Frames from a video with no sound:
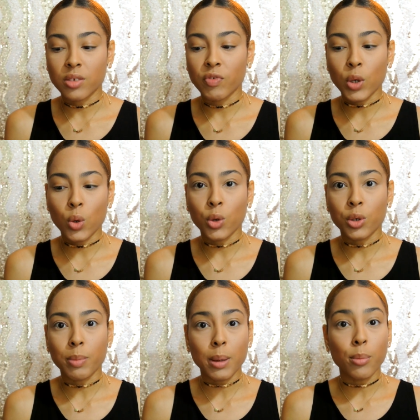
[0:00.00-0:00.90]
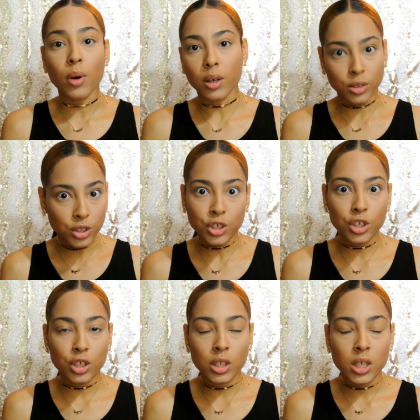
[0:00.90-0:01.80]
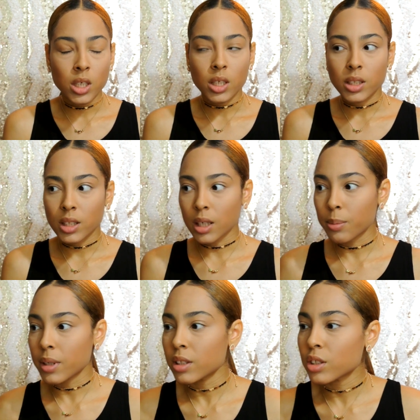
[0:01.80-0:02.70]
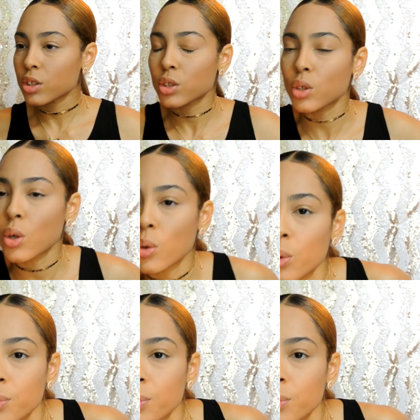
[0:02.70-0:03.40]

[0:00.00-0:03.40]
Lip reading: record my bronzer segment, so